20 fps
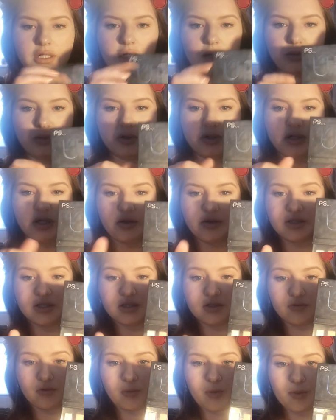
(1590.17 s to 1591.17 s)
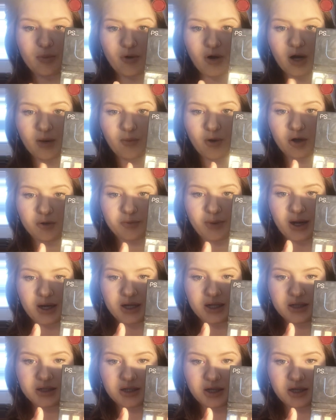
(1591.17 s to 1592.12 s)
Urban, this is from a Primark palette,